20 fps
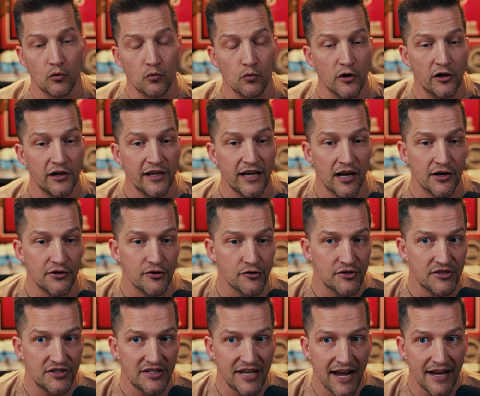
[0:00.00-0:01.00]
really
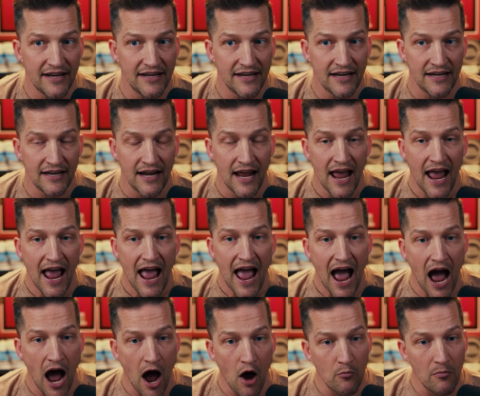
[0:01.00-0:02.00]
understanding
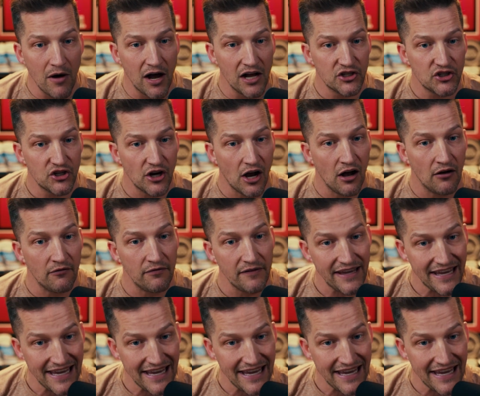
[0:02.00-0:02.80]
how much of